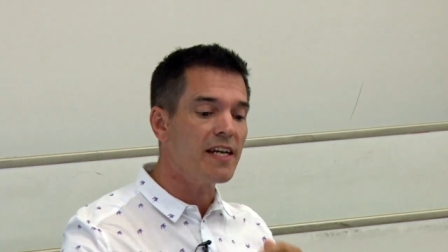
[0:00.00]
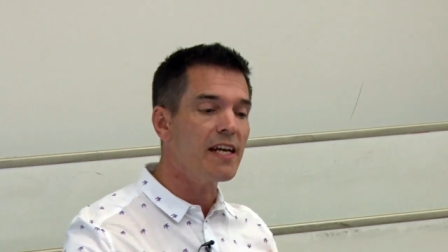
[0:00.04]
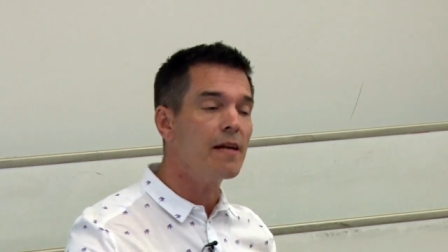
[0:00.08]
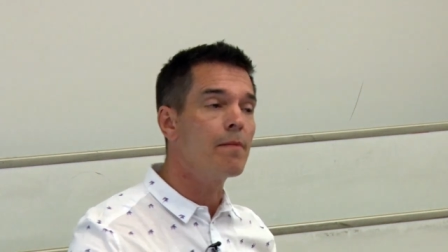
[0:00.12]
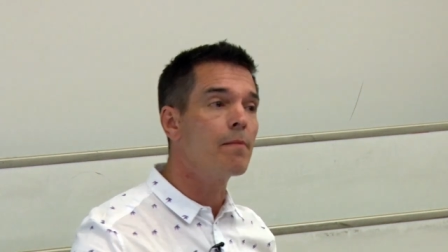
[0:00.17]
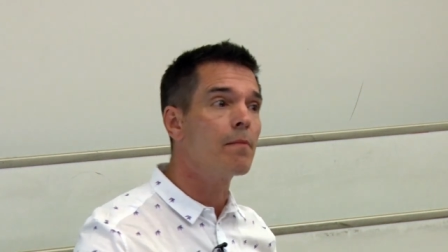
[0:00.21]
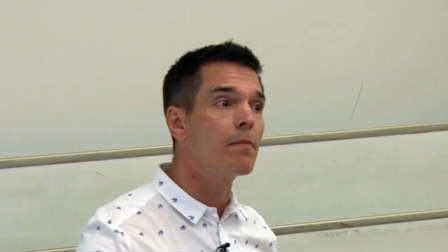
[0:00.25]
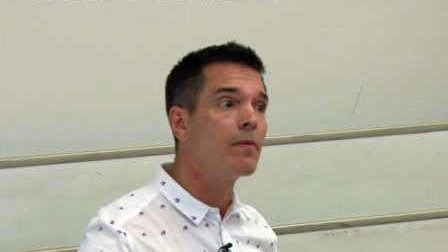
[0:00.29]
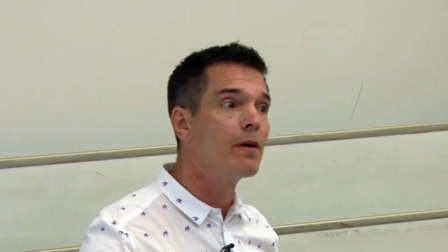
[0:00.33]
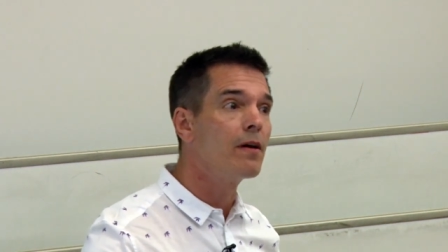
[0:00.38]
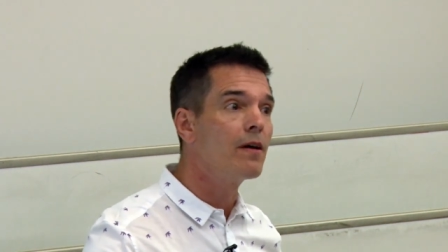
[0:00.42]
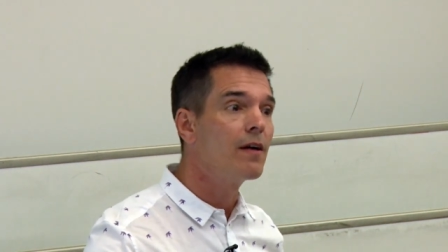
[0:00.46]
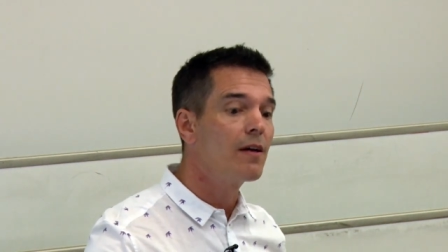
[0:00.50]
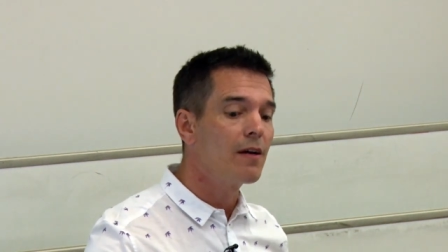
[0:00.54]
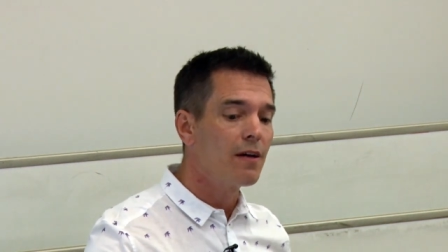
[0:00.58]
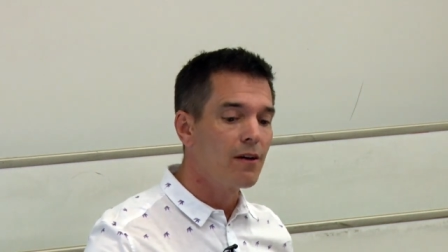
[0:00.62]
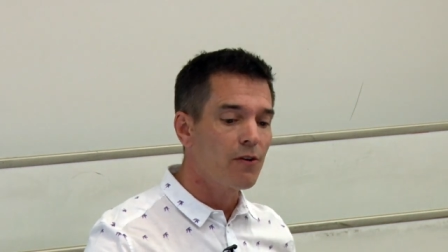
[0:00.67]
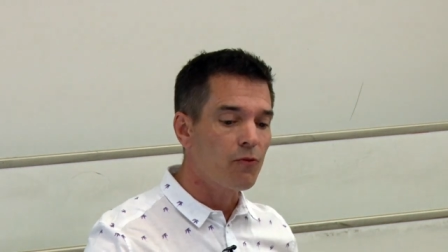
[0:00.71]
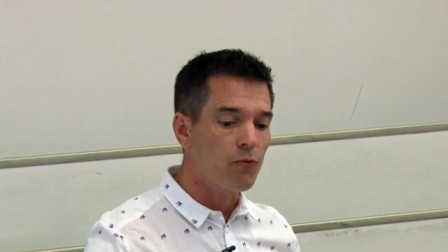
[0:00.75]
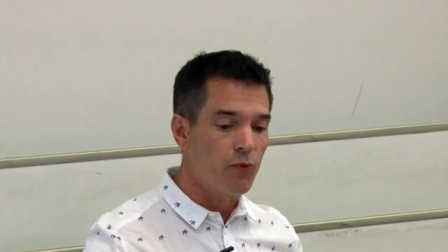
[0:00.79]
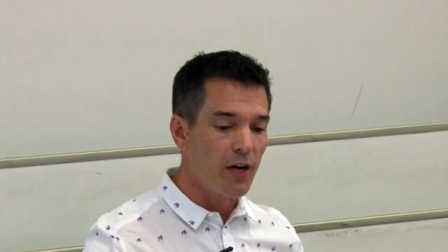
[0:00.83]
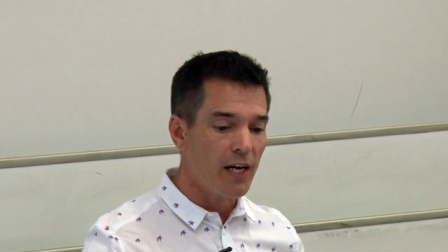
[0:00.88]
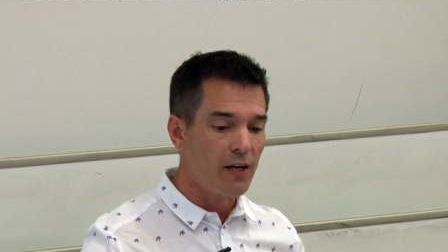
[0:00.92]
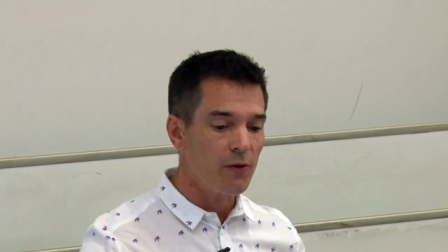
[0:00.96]
him
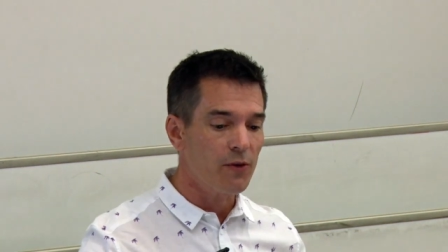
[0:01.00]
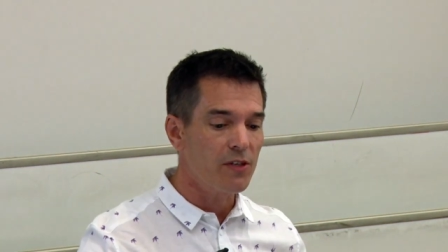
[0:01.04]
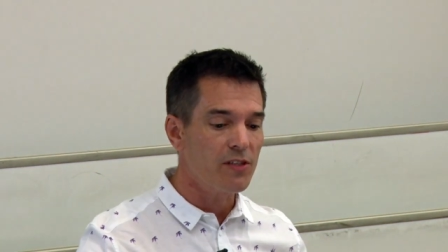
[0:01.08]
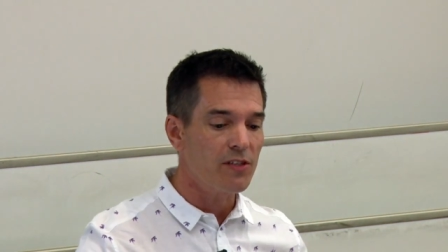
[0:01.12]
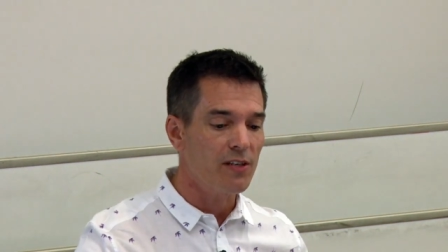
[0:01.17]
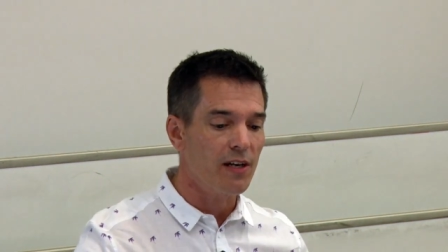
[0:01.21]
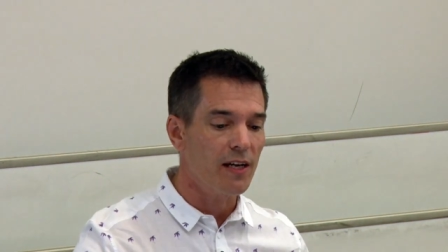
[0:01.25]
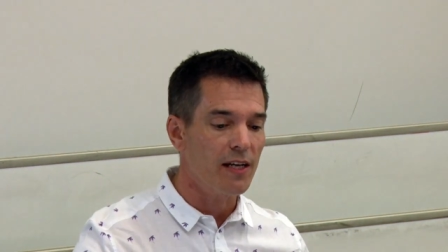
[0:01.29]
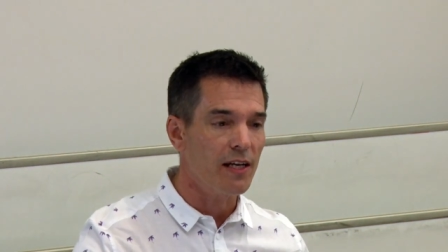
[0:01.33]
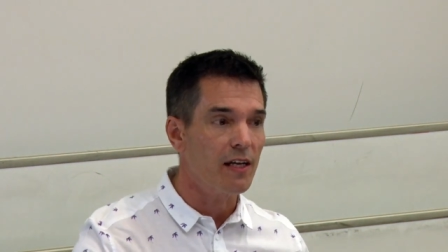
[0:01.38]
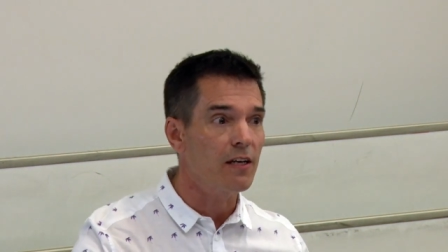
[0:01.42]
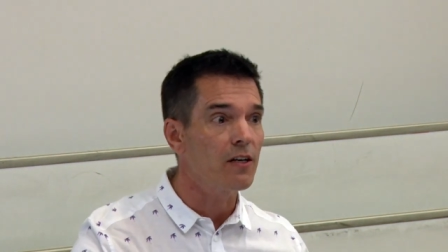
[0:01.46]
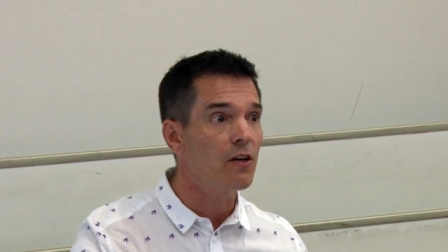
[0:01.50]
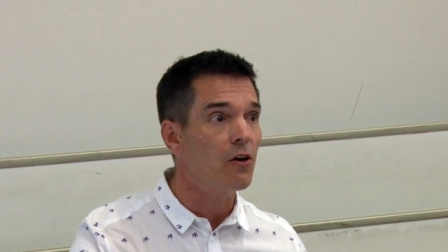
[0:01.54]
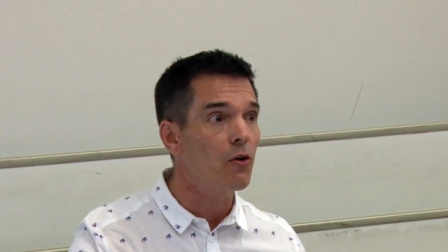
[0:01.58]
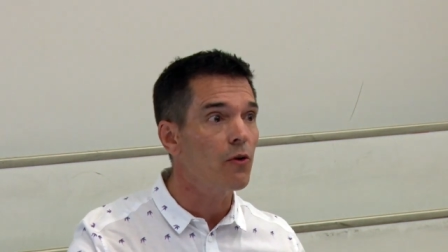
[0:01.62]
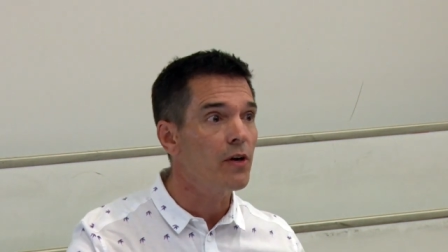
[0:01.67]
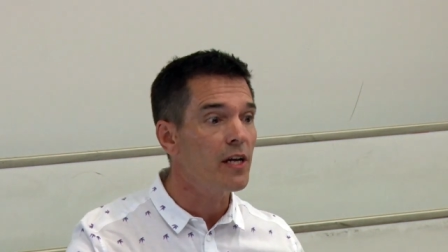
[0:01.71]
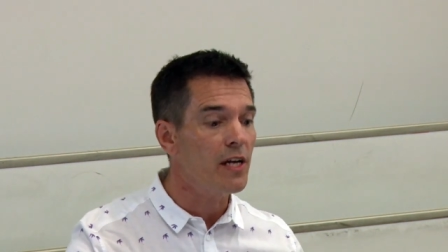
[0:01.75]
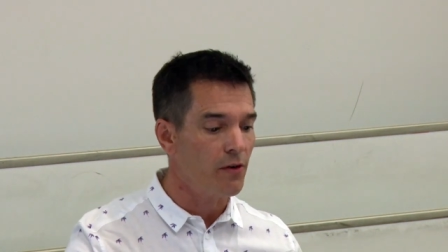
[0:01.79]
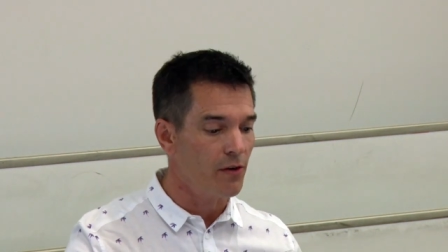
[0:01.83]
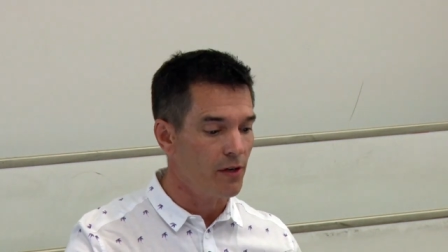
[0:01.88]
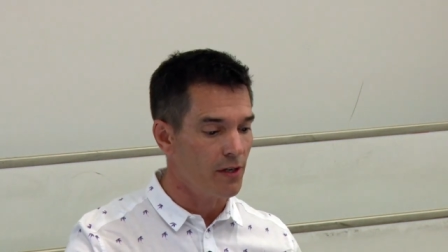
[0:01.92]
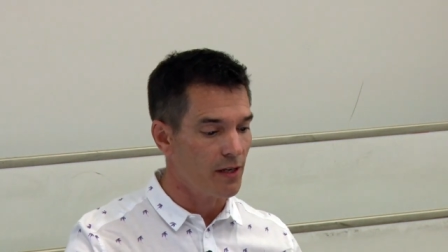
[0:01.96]
rigorously and
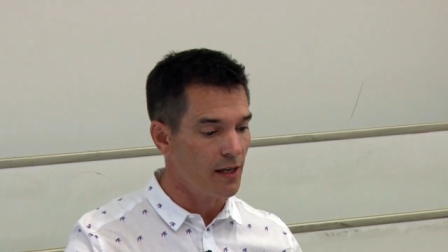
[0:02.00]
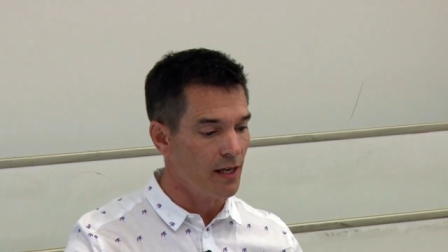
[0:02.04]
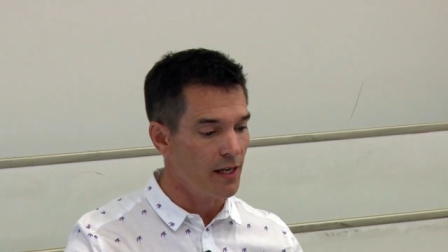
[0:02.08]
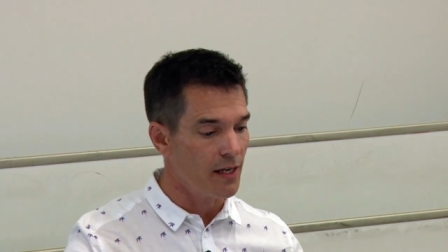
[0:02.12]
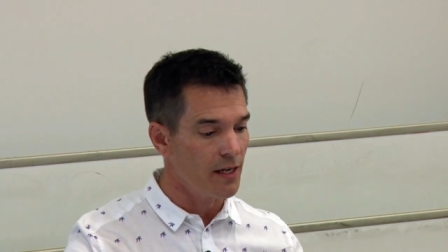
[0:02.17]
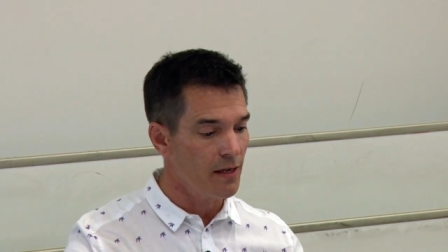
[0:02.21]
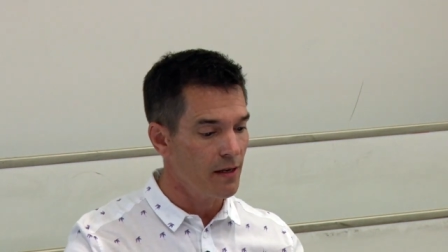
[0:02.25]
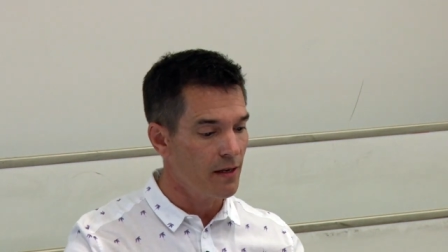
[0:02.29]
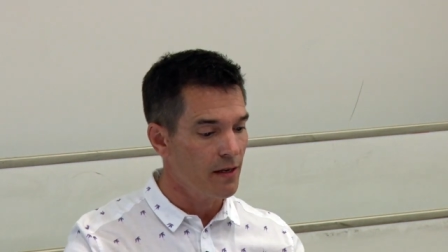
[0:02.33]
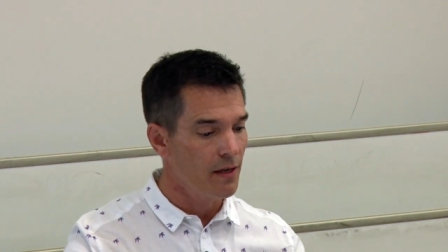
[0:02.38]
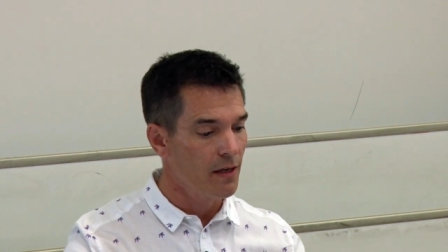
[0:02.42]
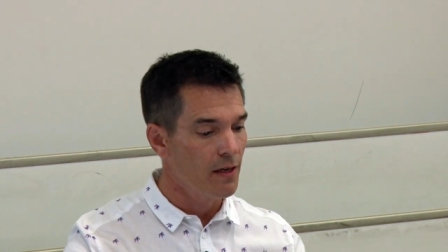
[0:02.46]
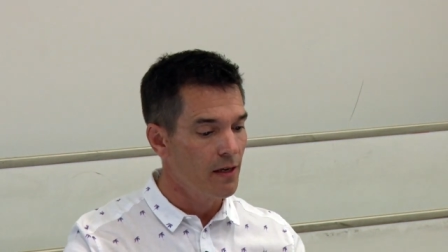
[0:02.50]
coherently?